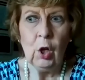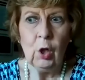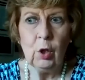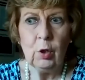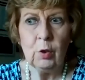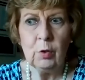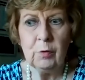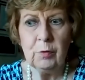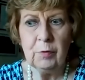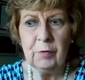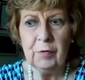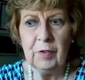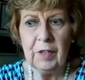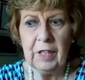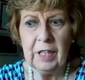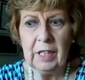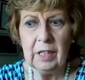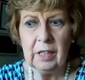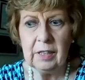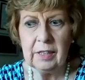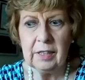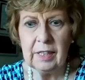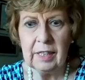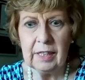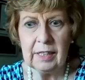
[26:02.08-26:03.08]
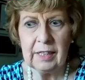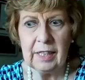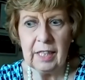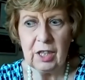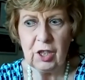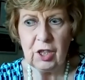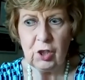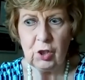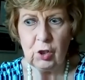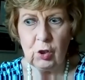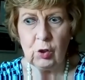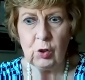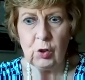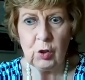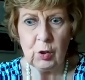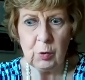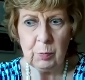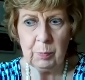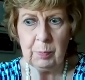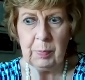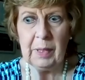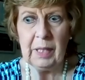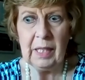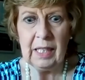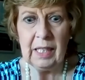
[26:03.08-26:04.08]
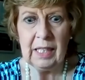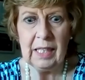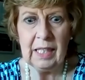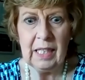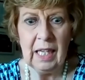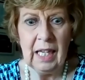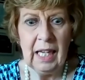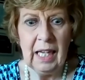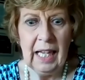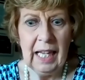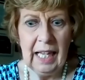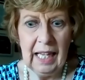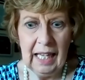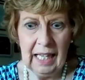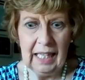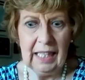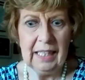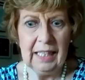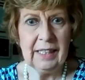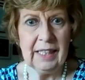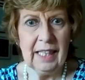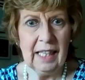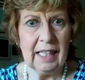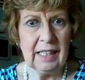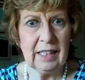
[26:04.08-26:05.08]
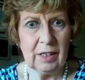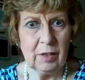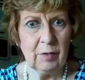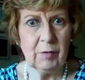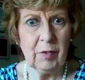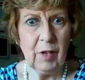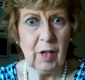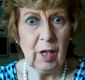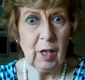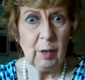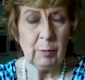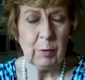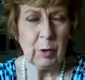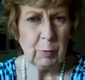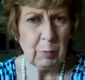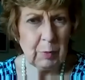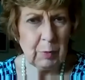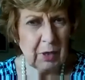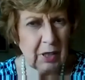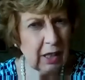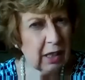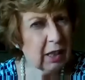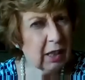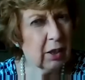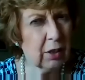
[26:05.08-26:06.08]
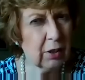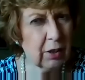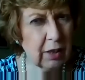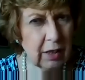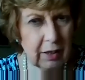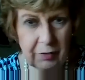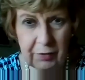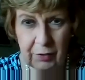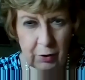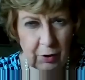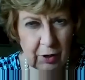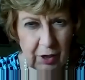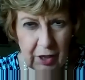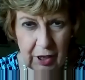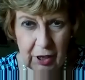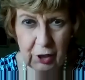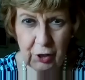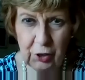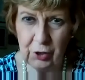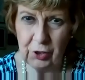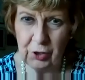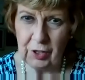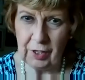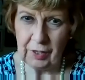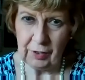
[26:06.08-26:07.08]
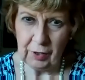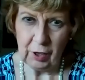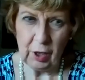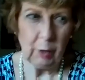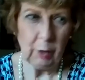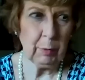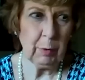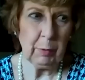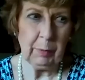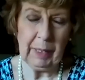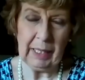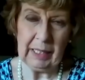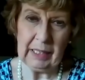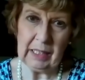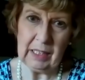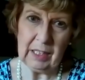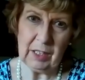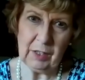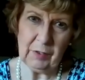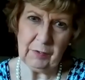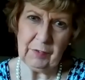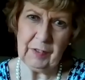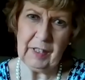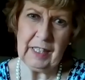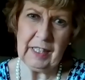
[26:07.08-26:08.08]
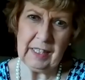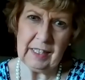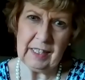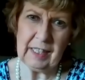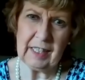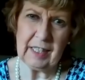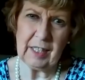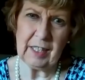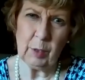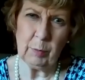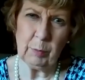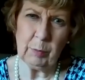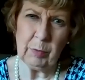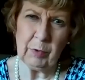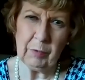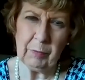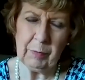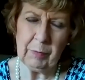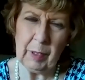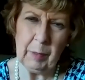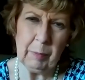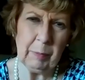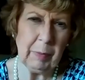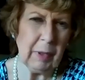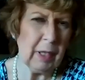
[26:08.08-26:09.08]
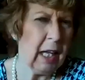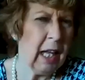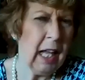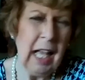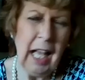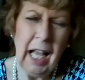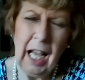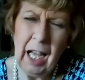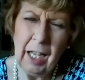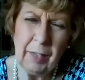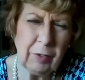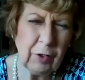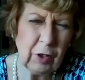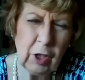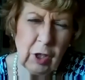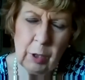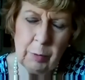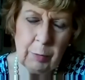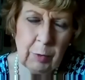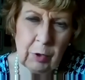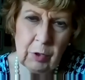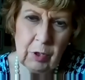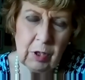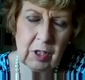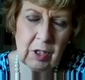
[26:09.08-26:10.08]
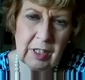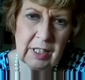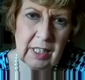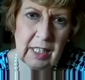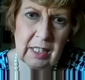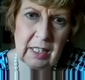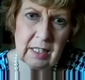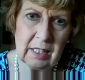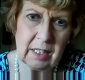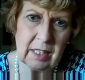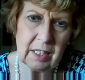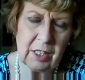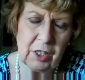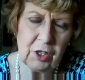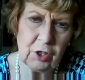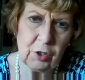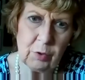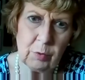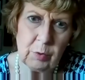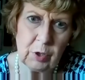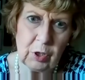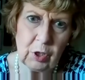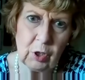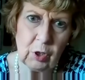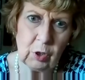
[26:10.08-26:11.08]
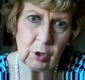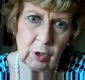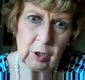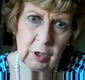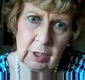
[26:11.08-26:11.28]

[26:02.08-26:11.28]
who feel that they shouldn't be in that environment, particularly if they're teachers and they are coming back in to face this number of people. Have you come across that as an issue at all?